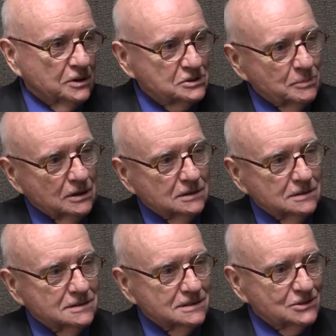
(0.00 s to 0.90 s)

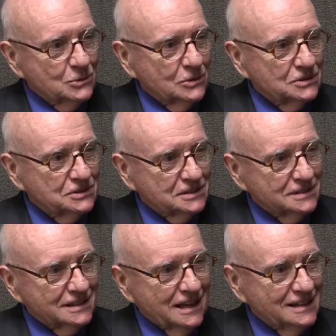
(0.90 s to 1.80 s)
responded to George and